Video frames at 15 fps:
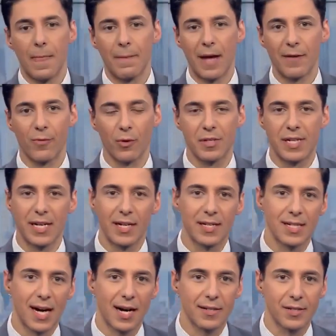914 and
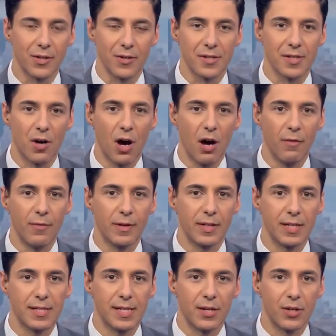doctors often
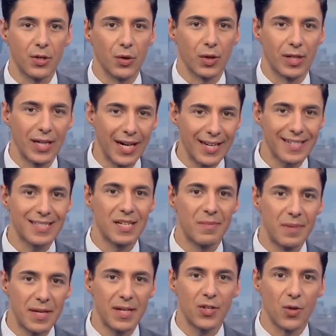consider your gut to
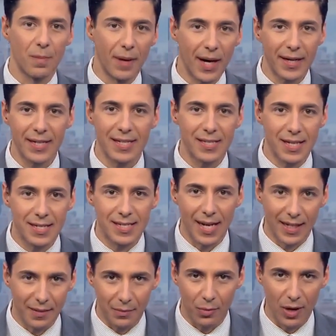be your body's
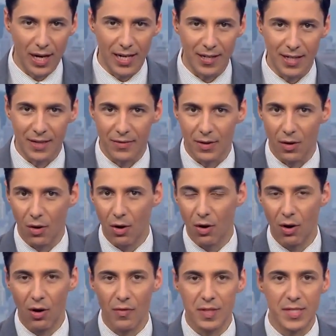second brain, given
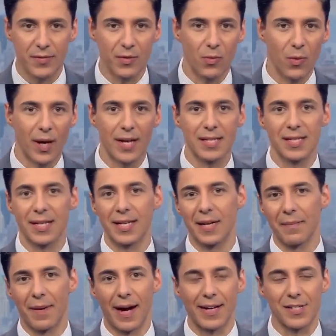all the different ways it can
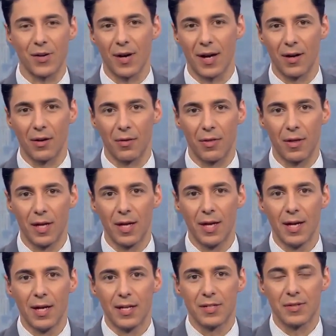impact our health.
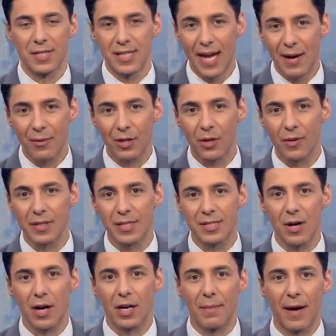So today we're going to
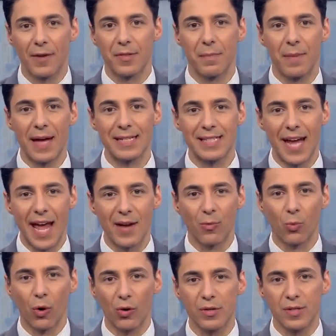talk about the best
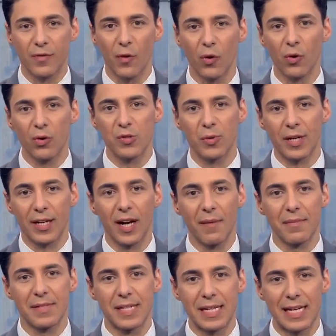and worst foods when it
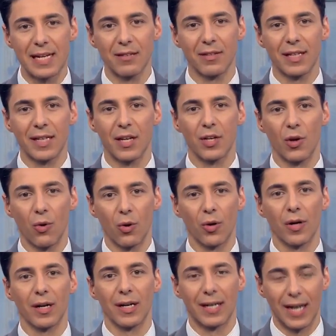comes to healing
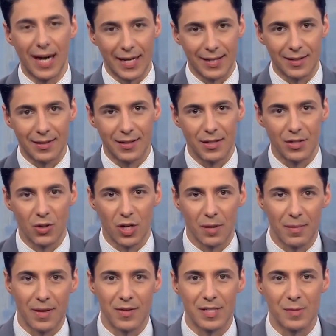your gut.
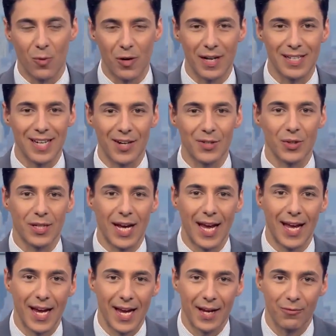Joining me this morning, Dr.
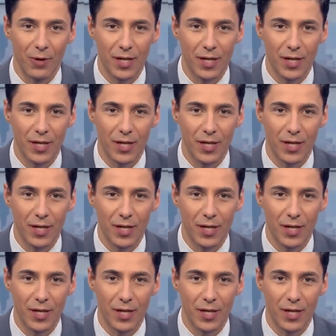Ken